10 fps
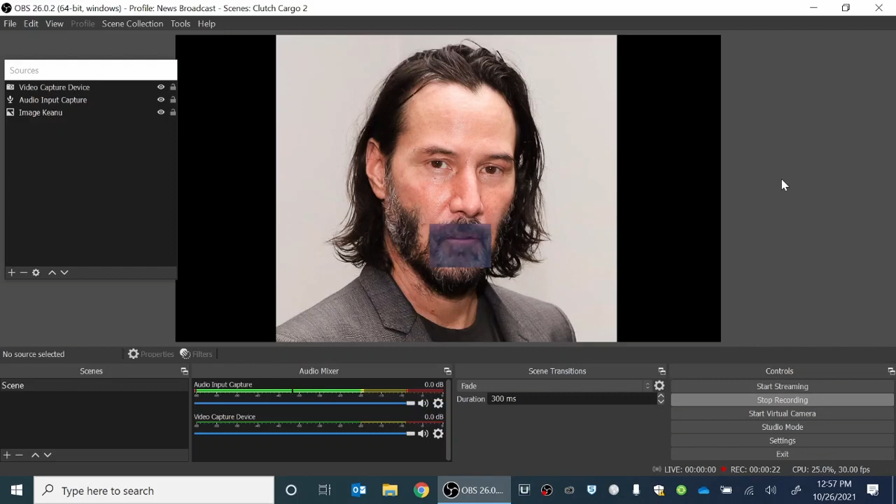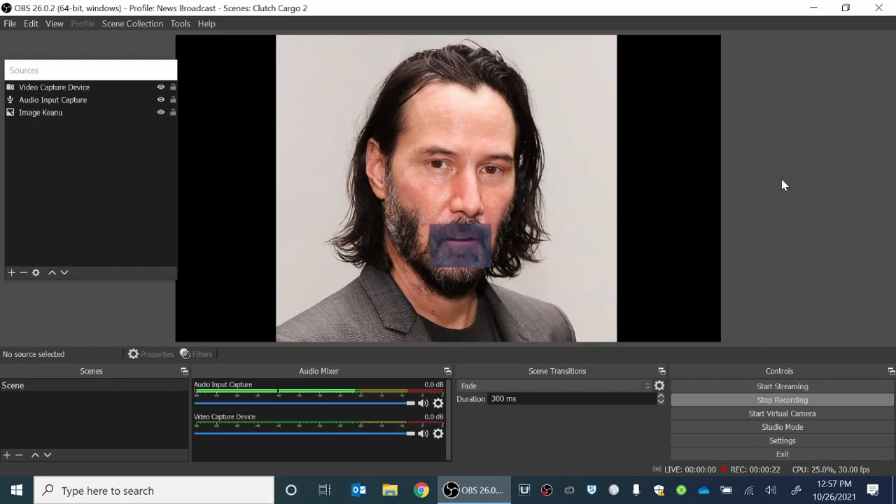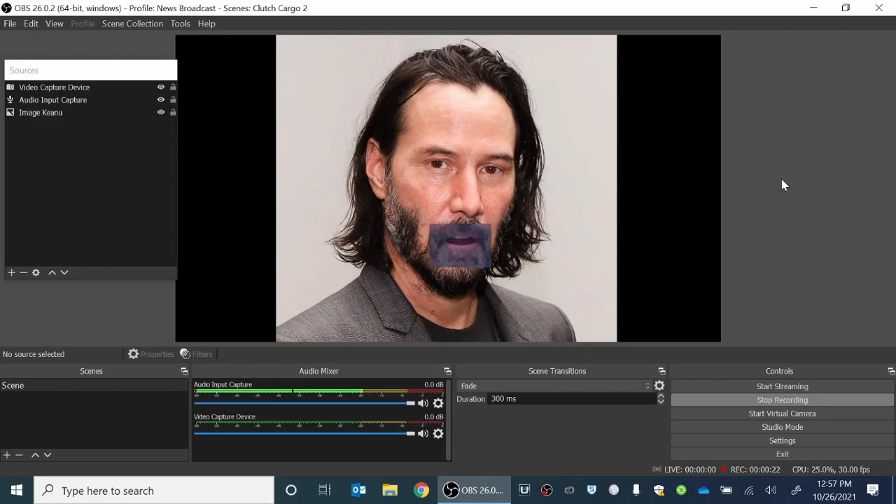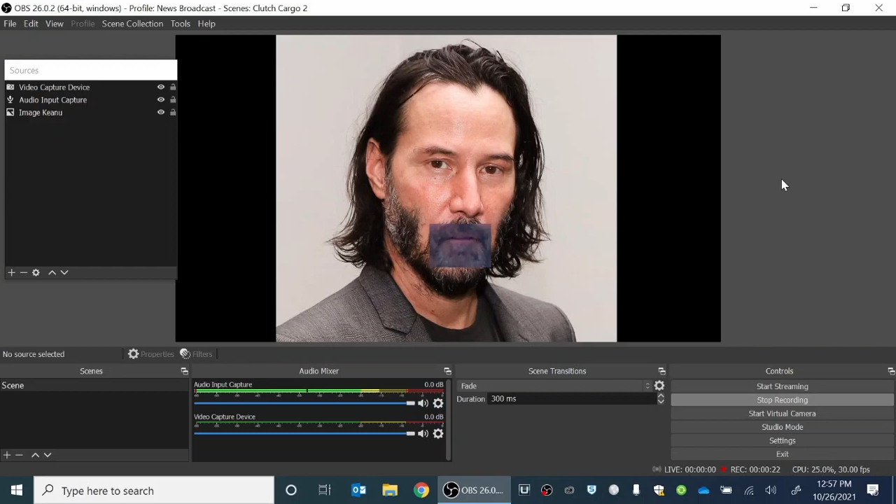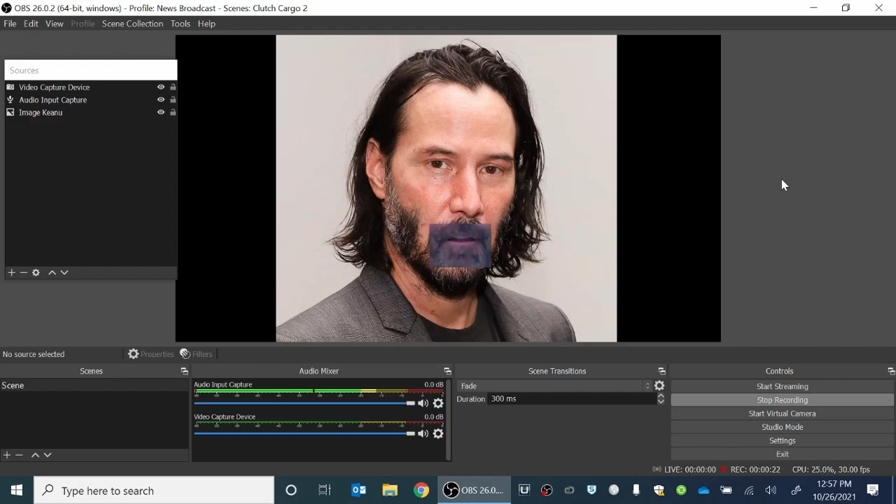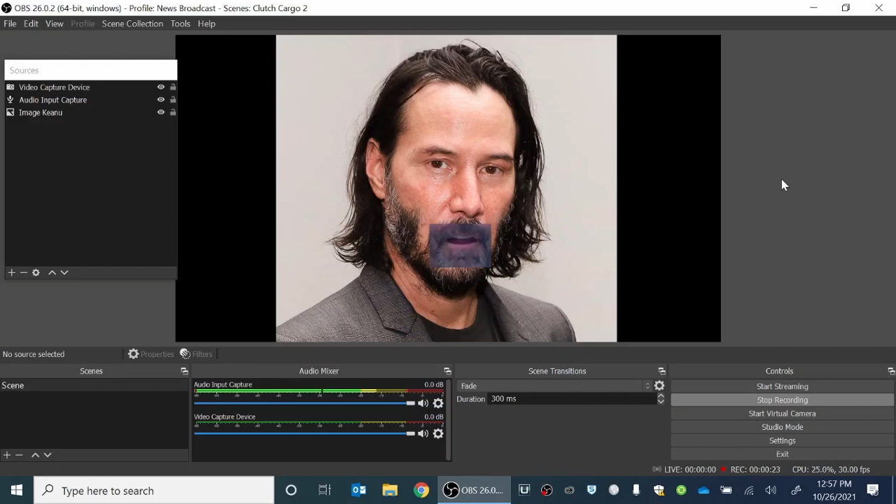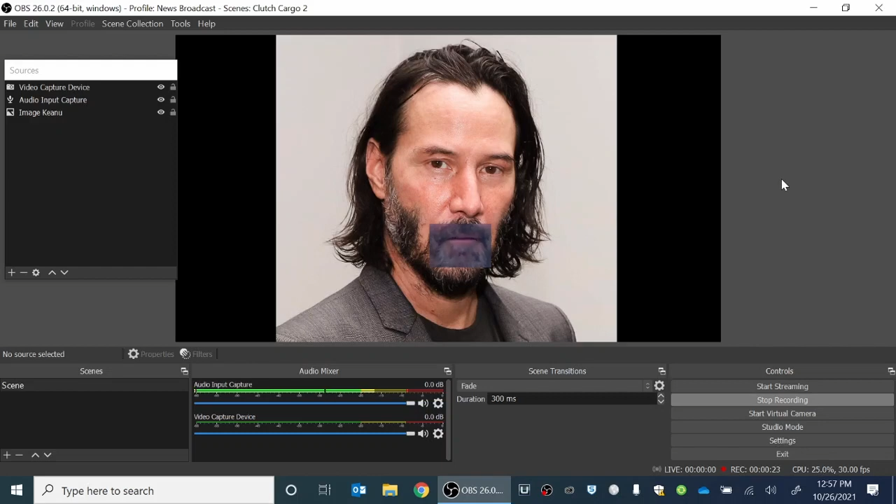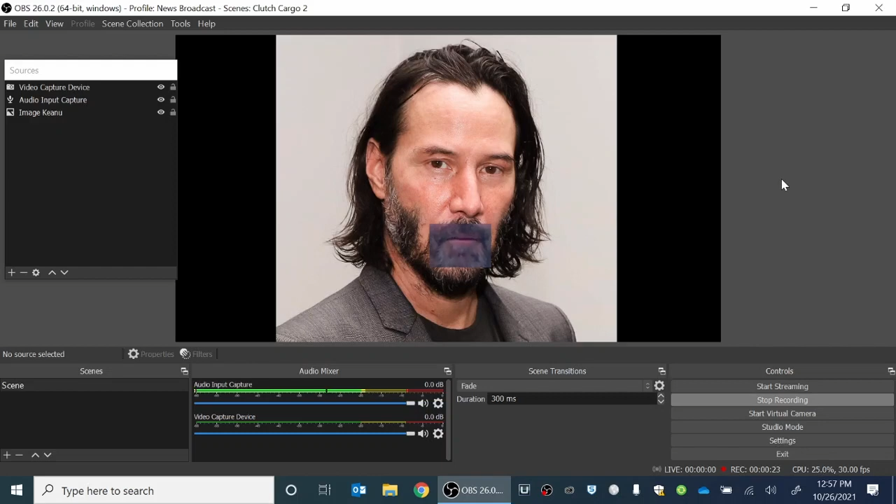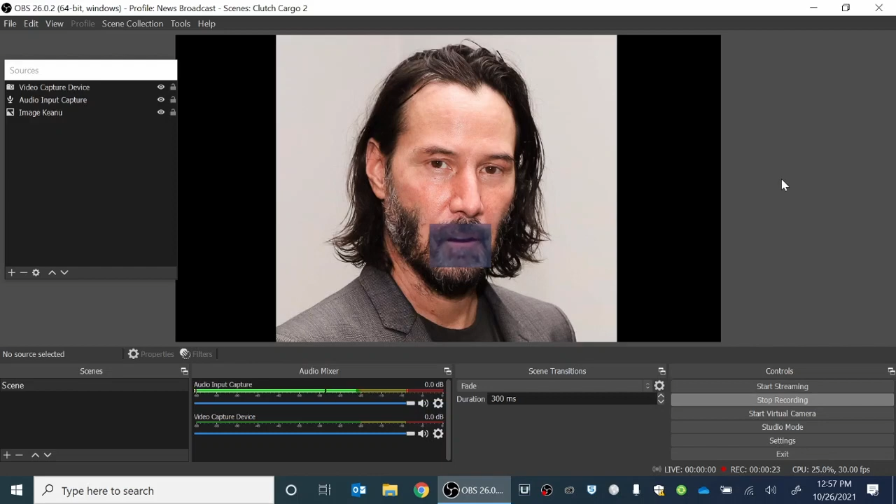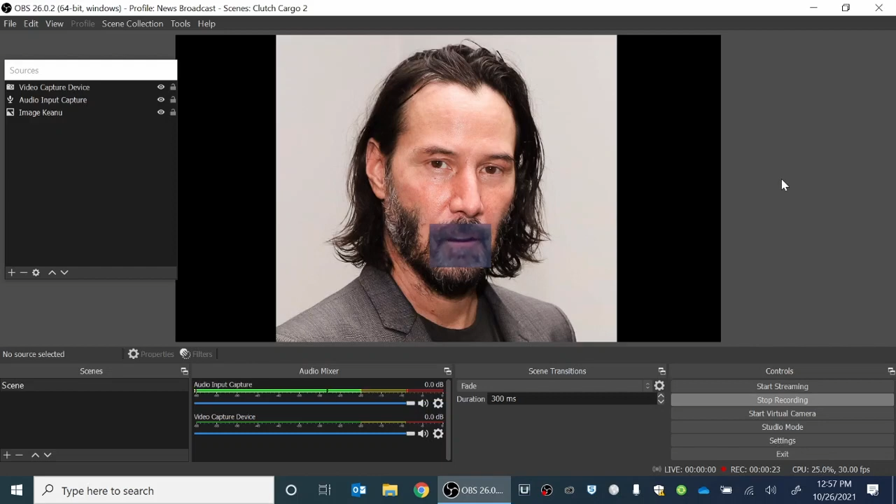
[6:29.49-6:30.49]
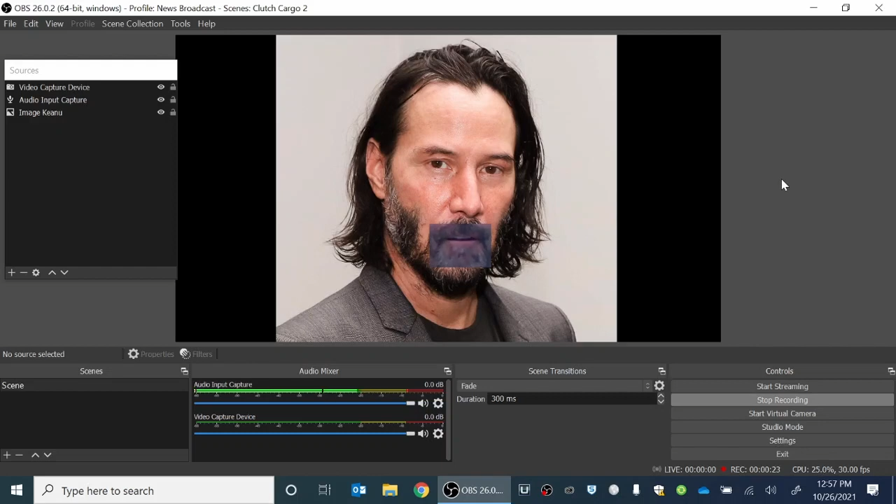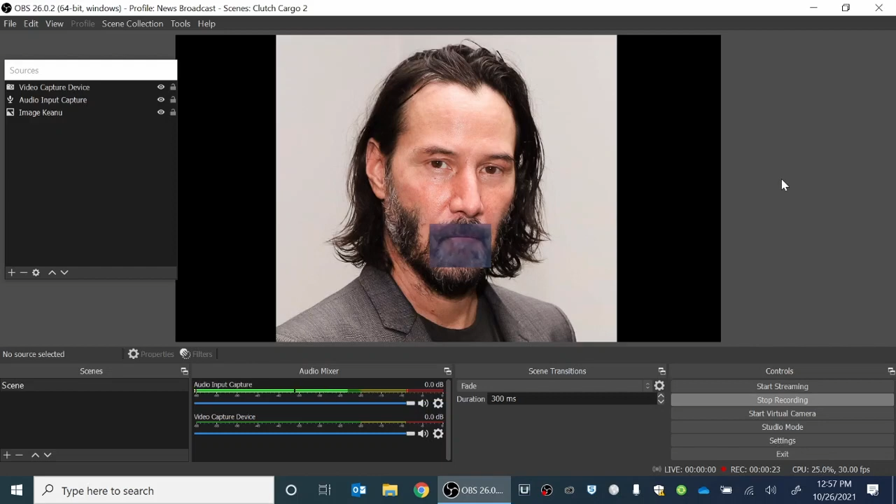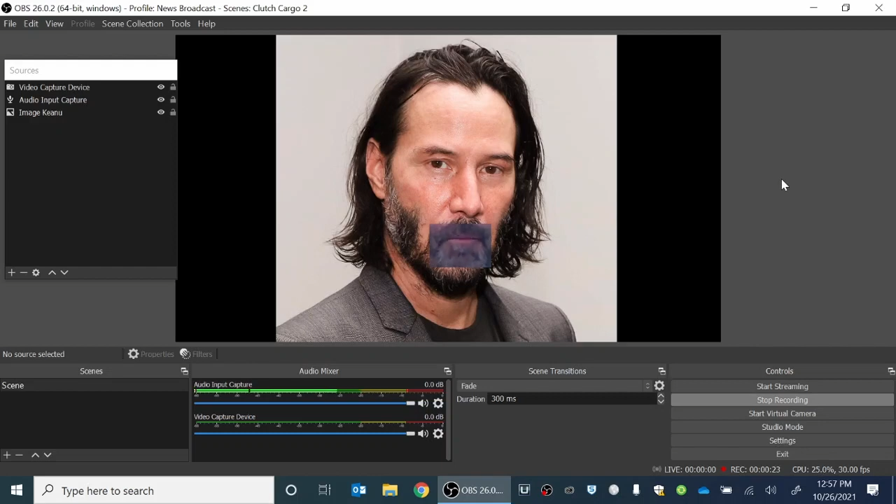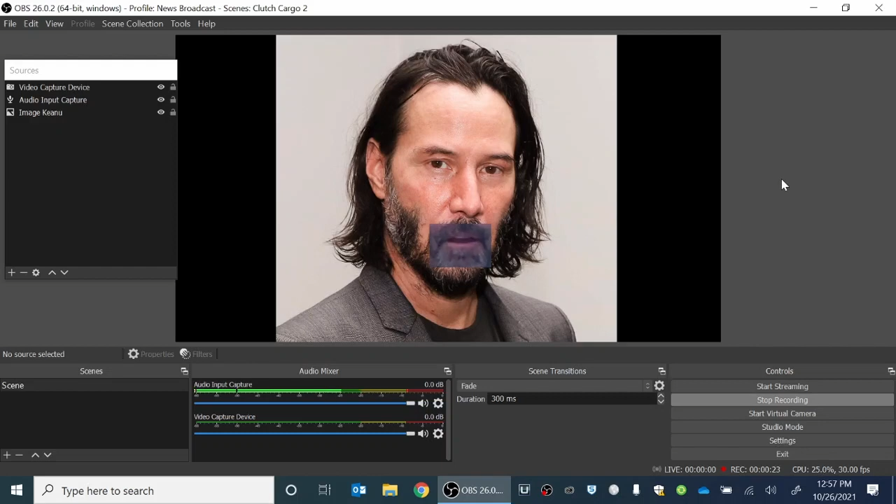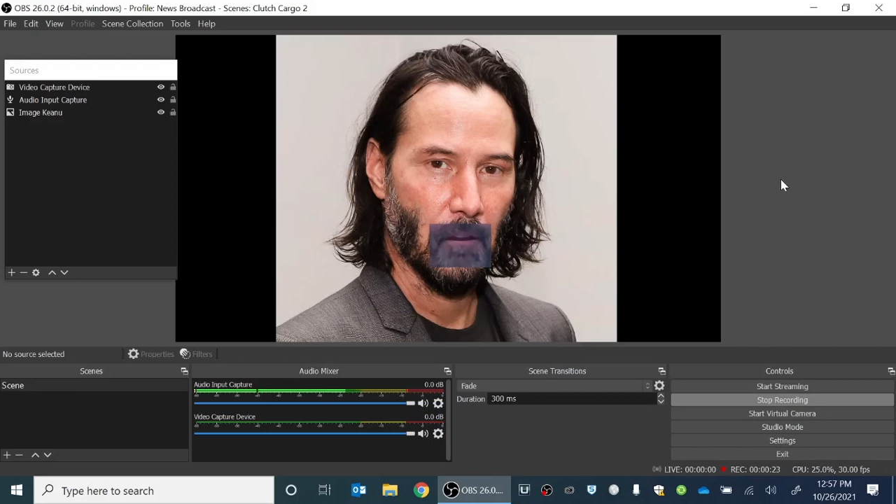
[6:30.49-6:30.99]
and I have a lot of money
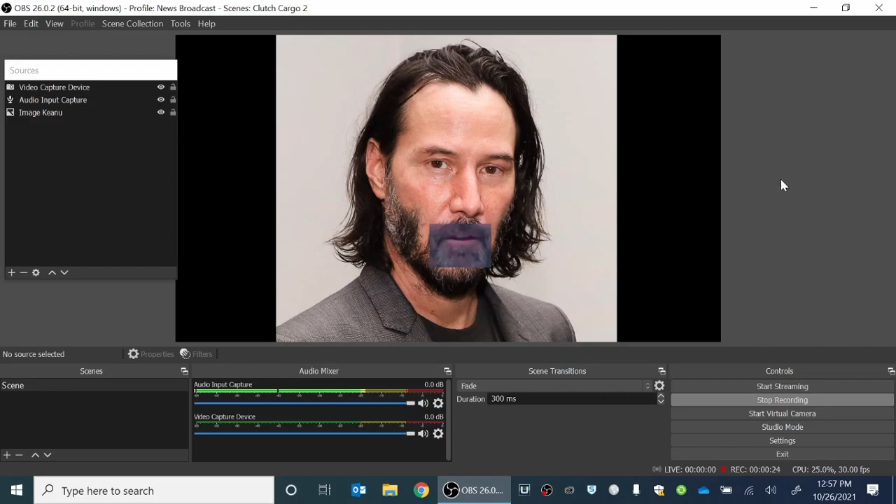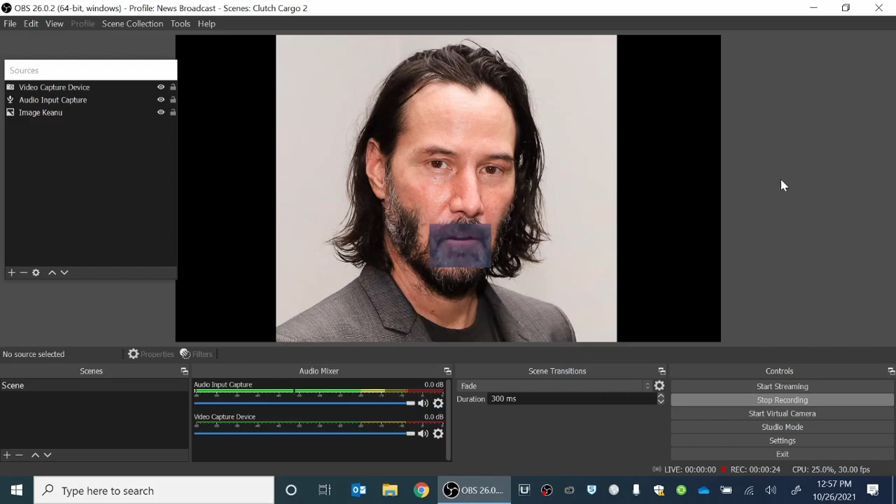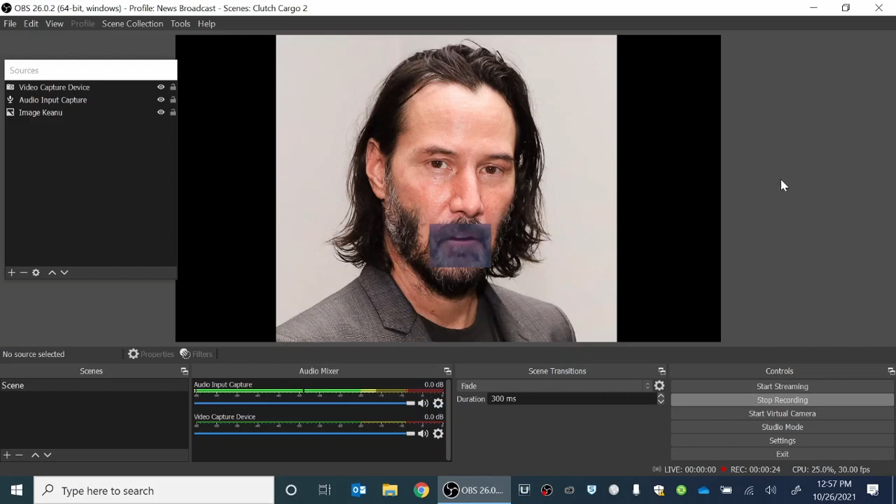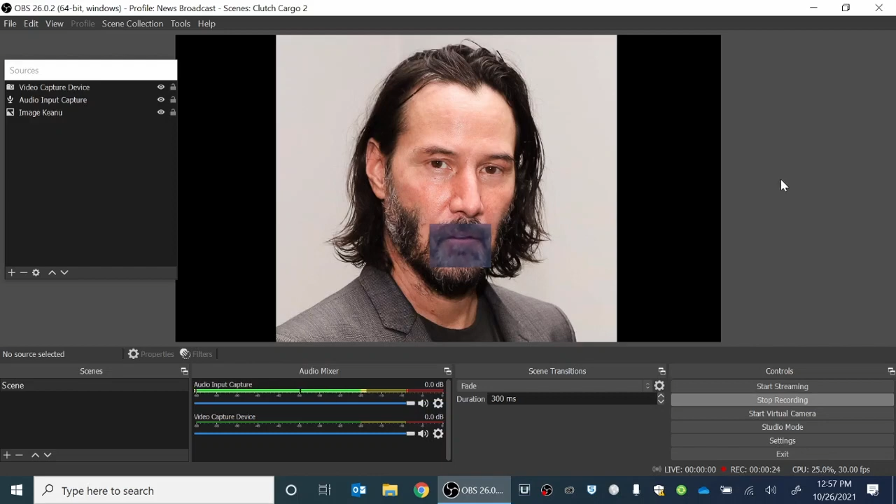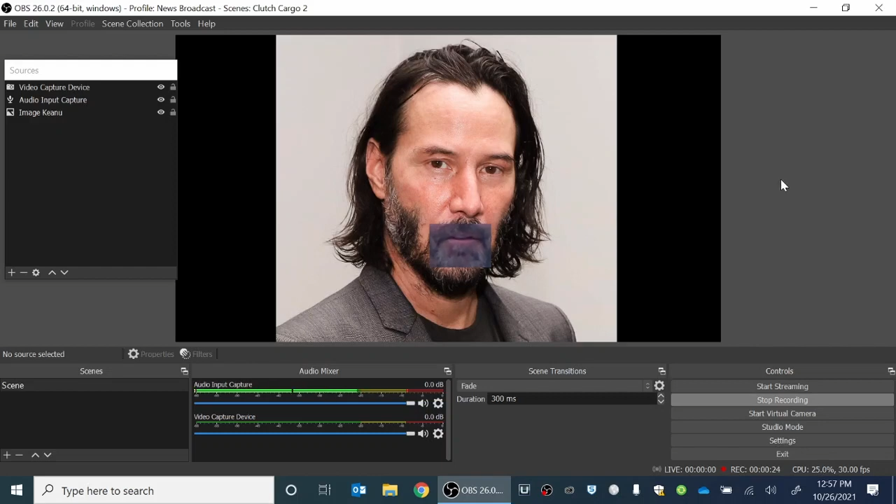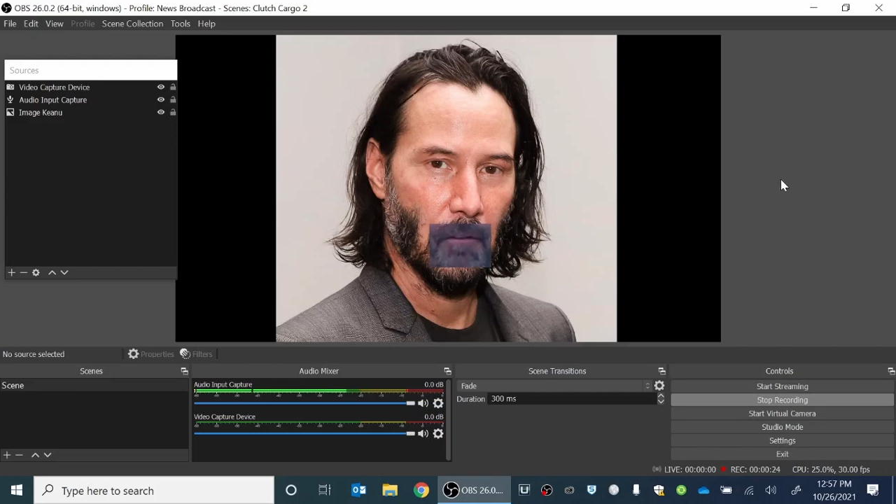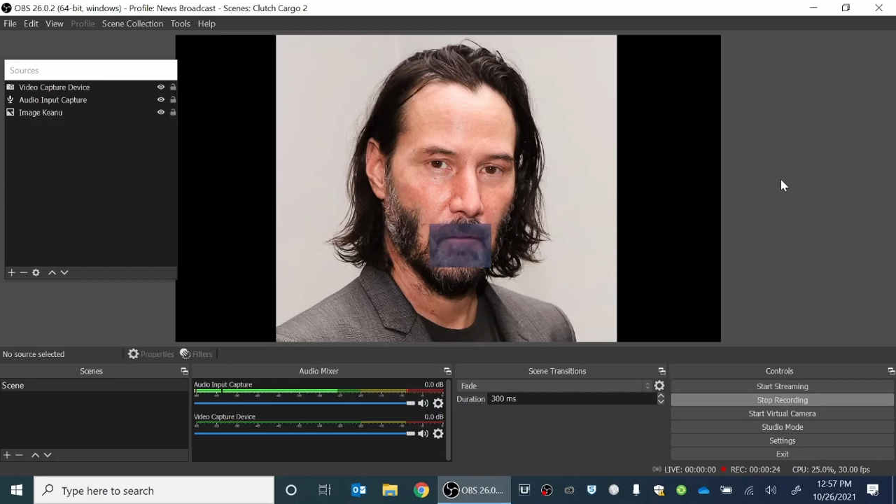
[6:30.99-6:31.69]
and he doesn't.